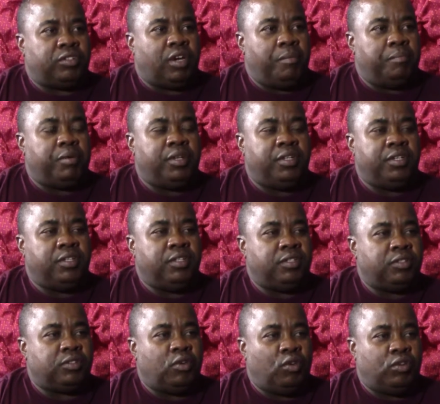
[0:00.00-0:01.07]
company
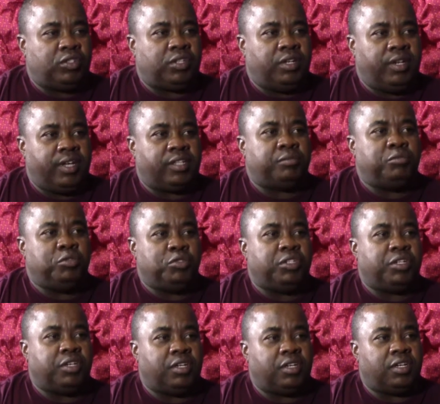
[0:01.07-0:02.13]
called Select
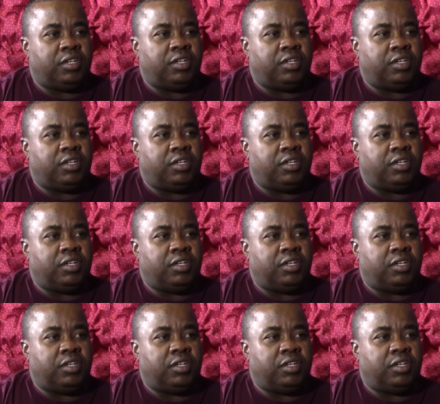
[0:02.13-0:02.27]
Music,